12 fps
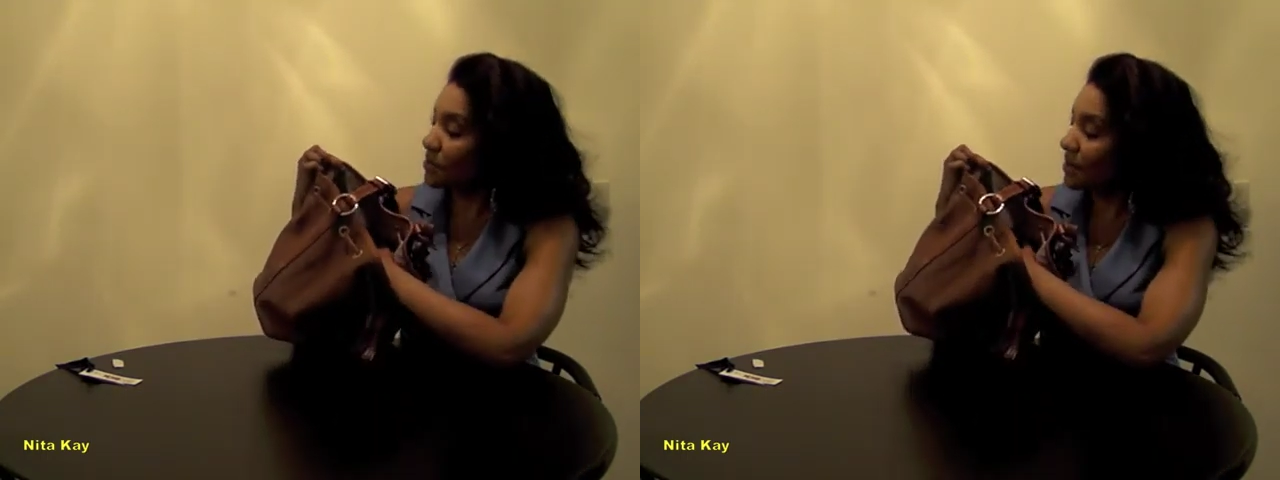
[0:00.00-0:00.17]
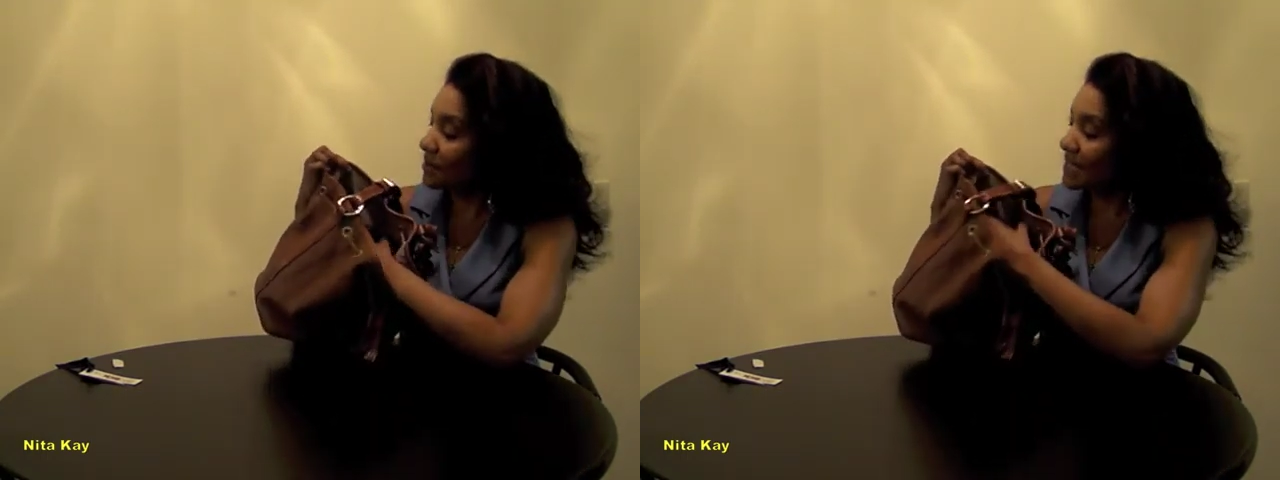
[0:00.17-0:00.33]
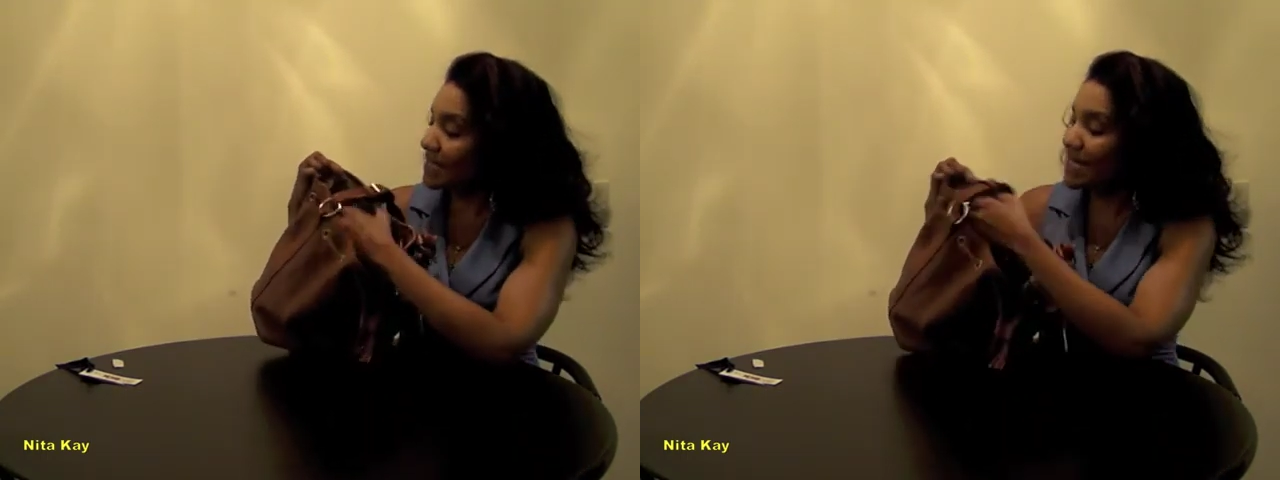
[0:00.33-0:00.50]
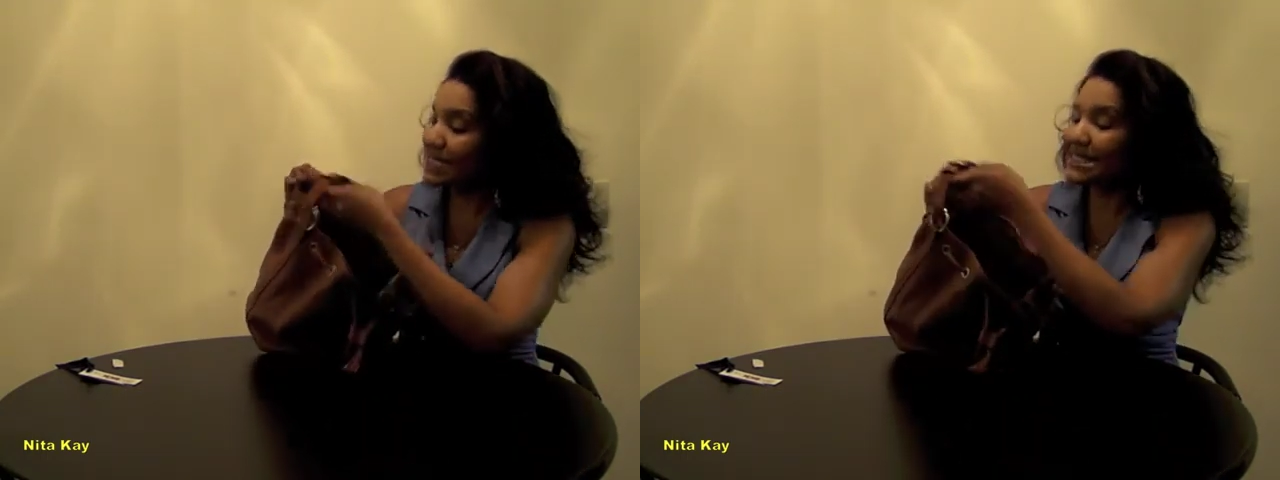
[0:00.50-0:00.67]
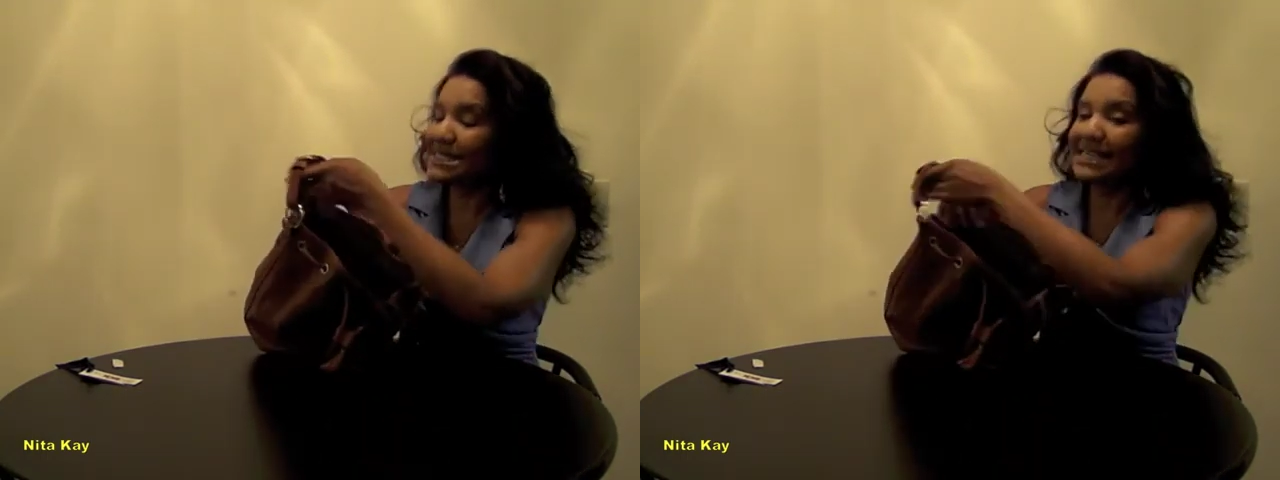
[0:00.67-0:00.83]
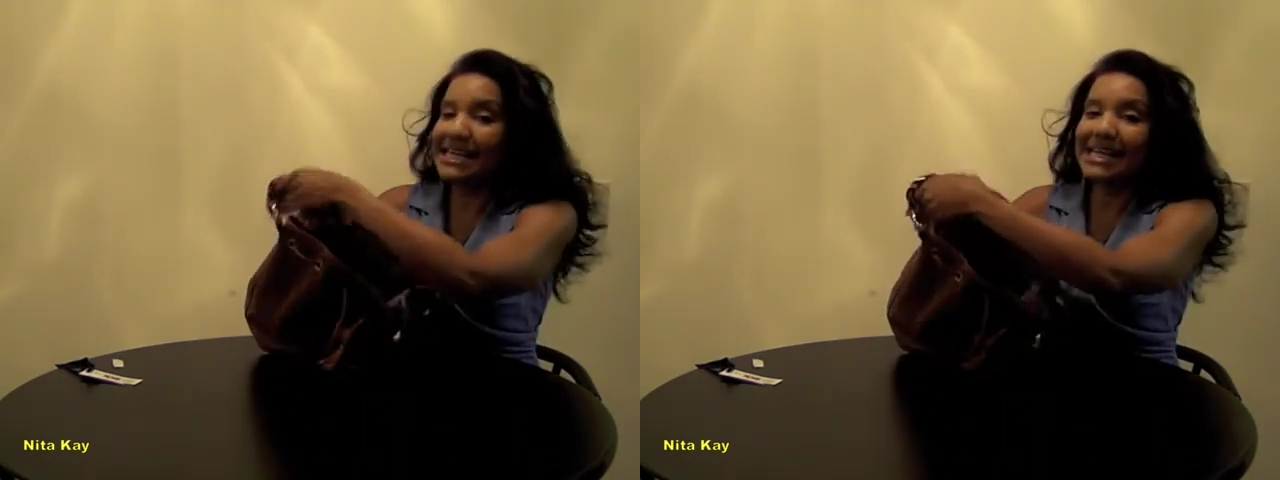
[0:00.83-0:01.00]
probably can't
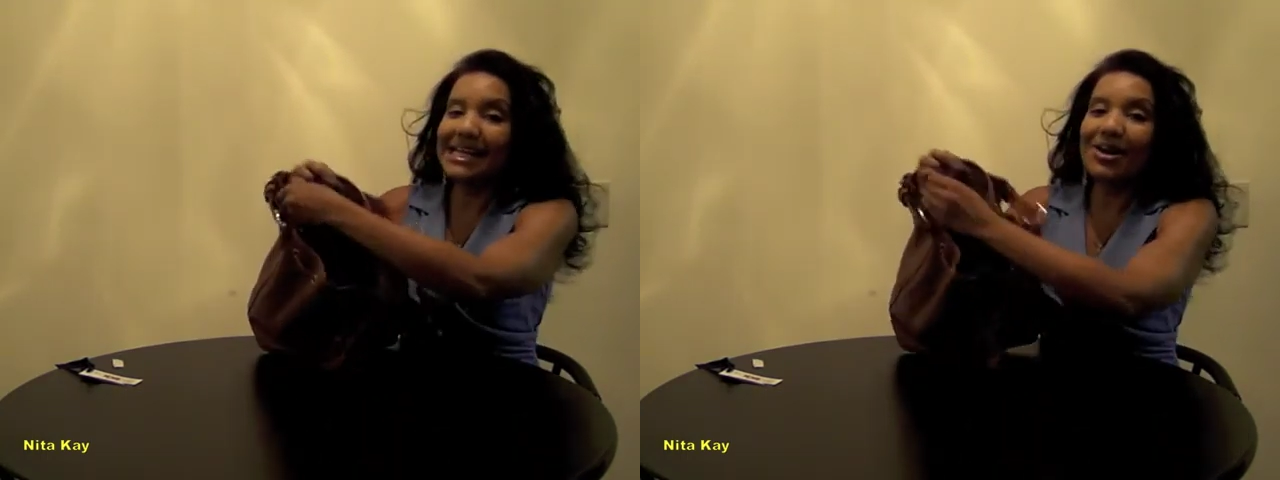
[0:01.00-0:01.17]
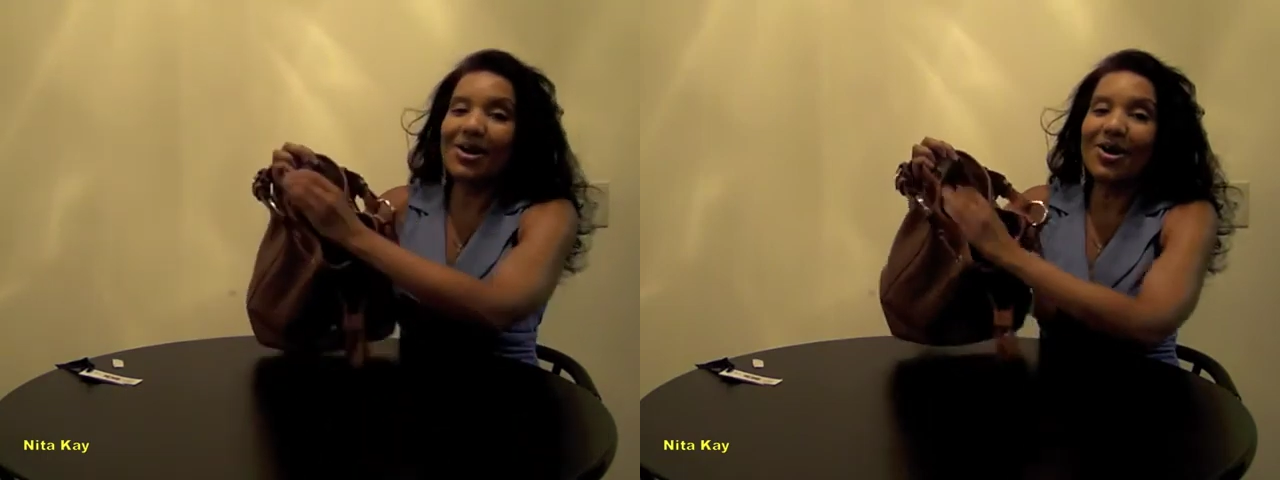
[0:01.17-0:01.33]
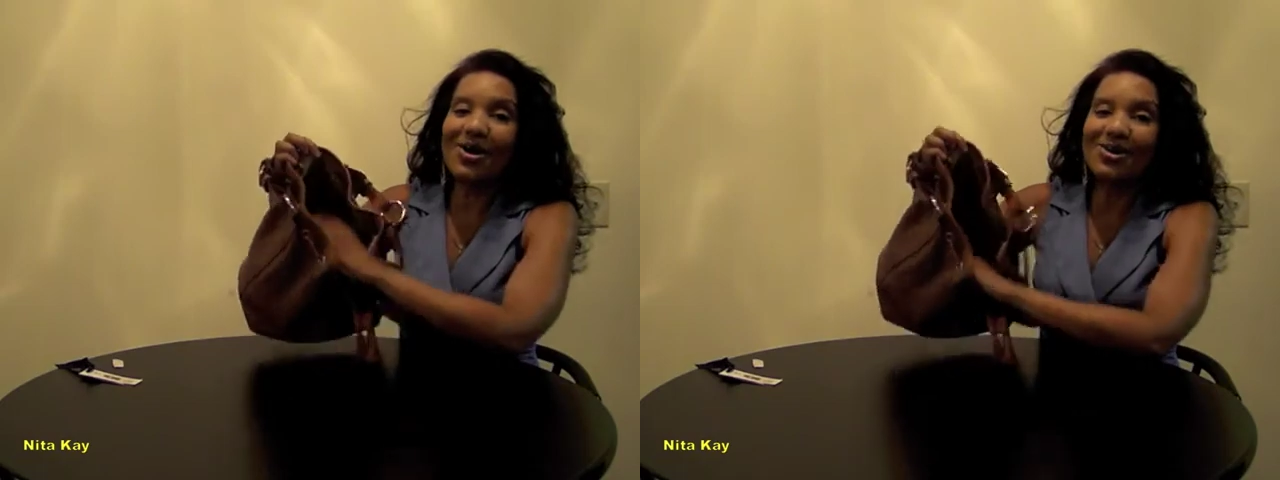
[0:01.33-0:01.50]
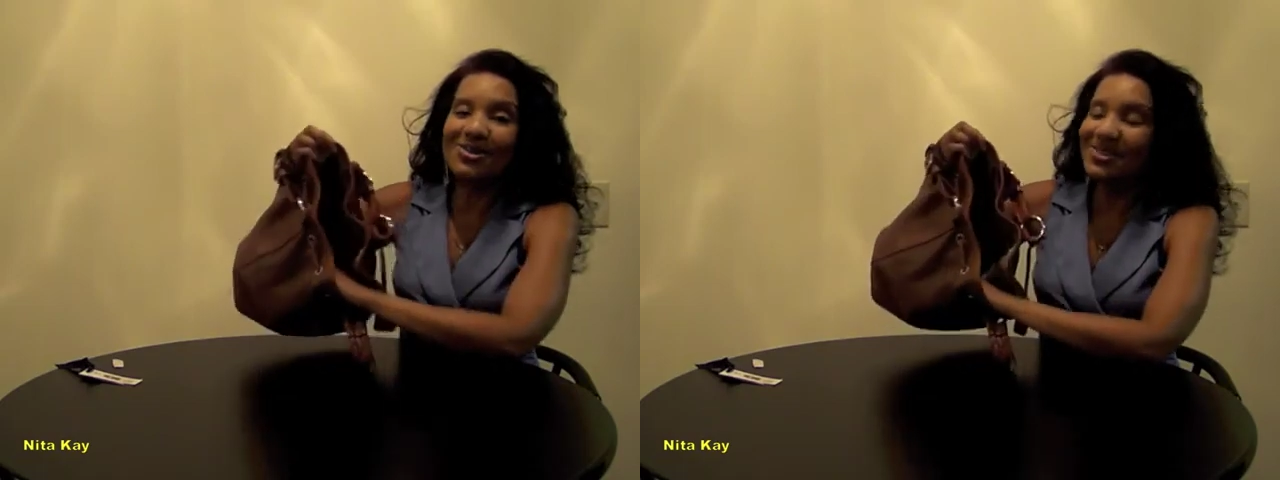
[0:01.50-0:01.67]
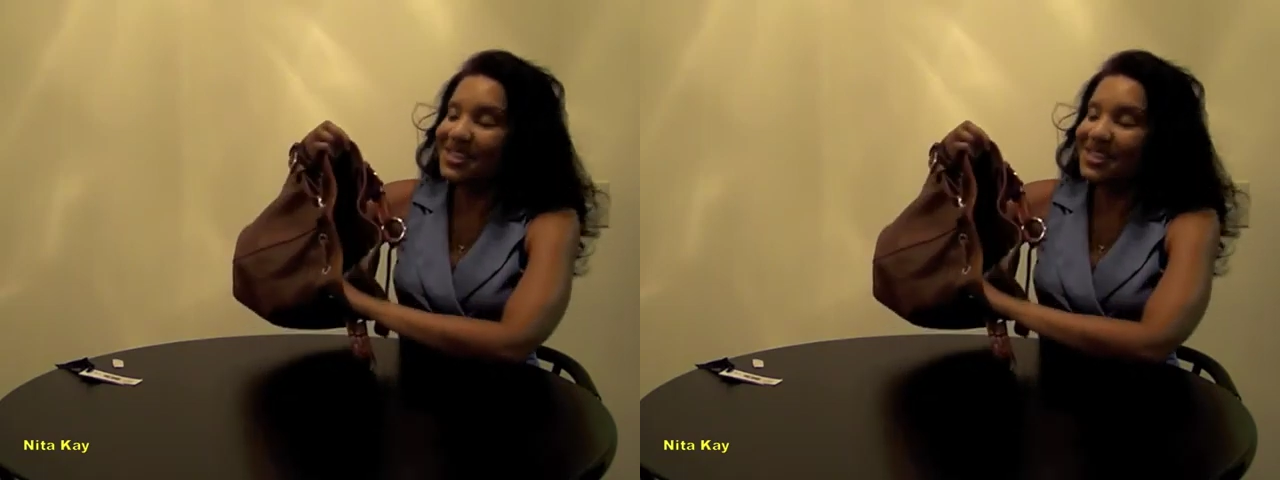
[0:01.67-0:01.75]
see it at all,